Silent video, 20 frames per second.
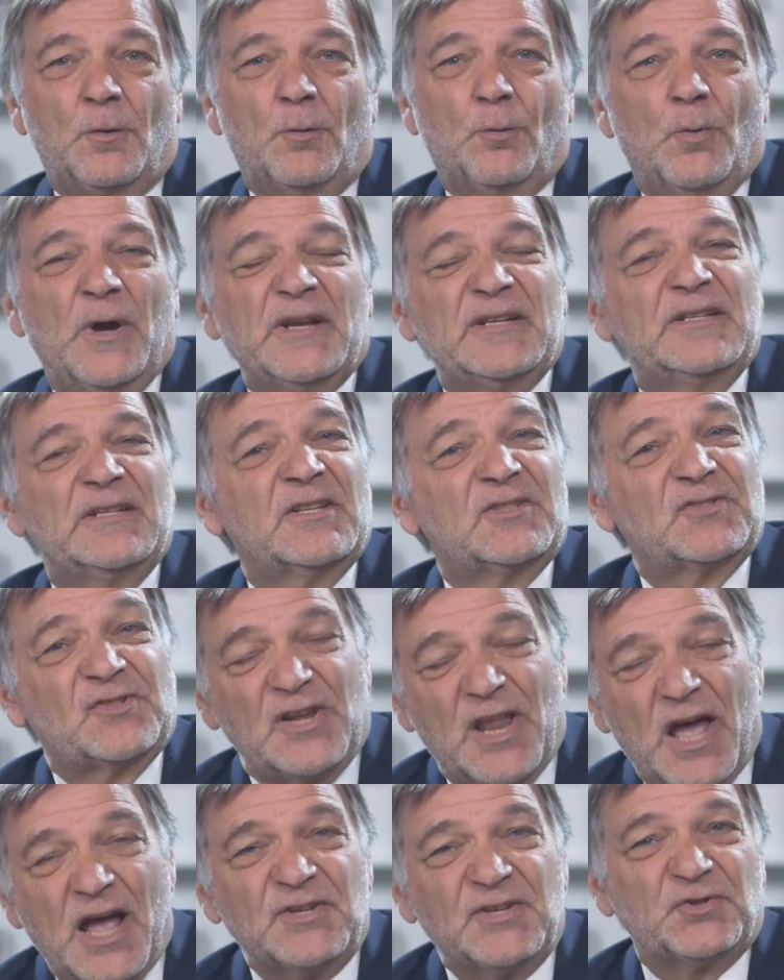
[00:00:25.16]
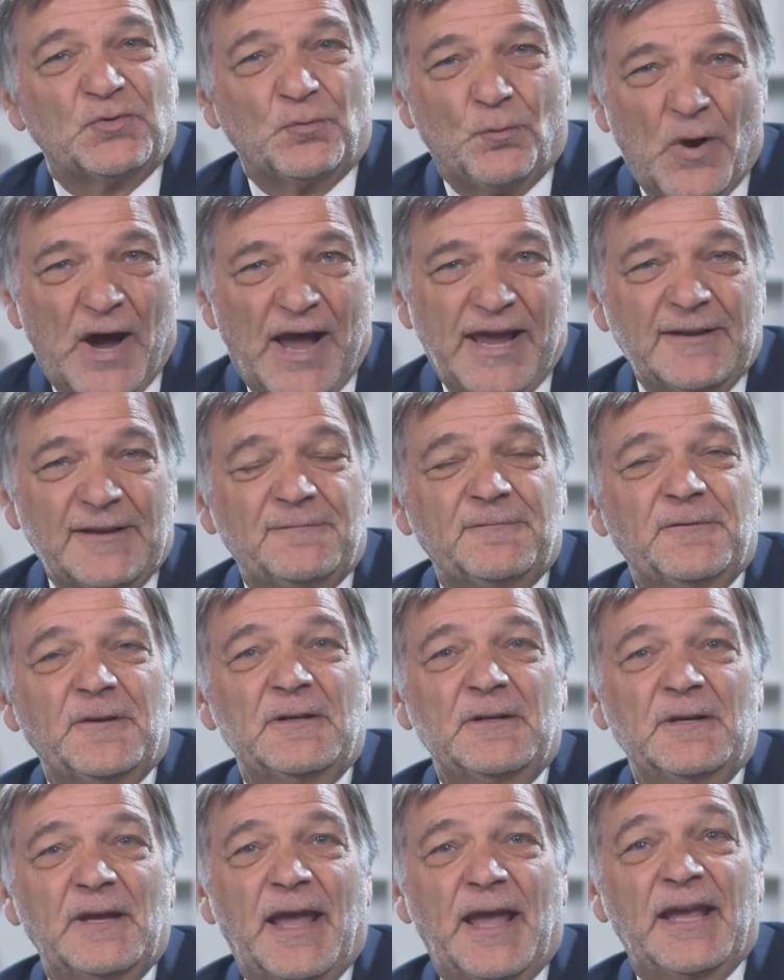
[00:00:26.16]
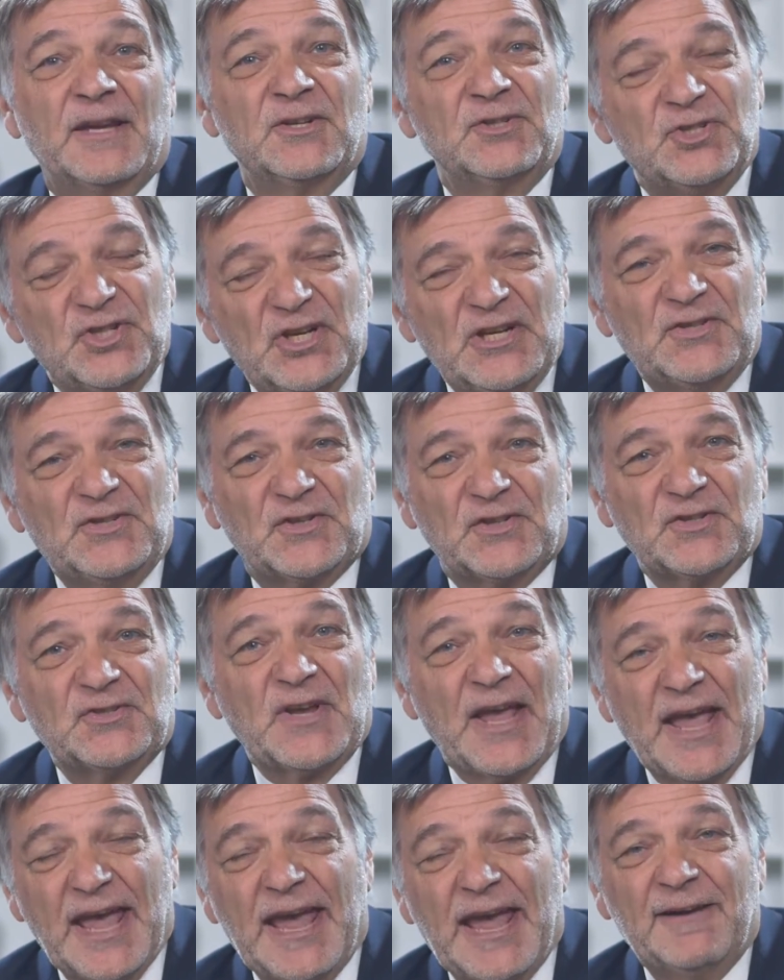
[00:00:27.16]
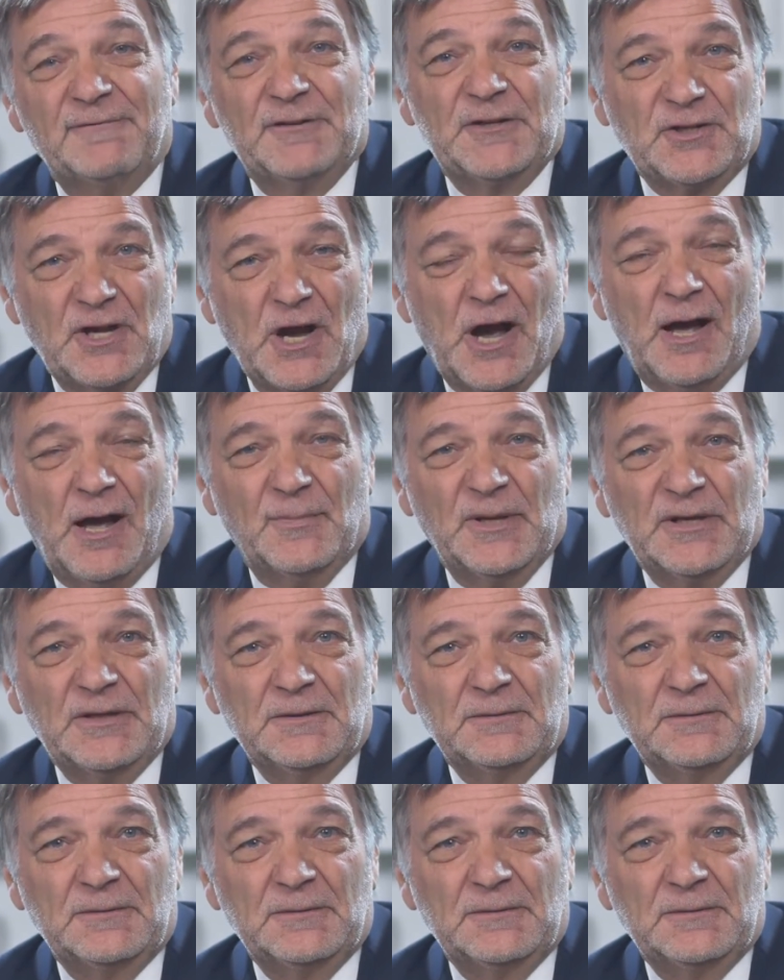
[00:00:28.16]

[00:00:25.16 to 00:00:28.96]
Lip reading: what does Lot's wife and Jesus have in common?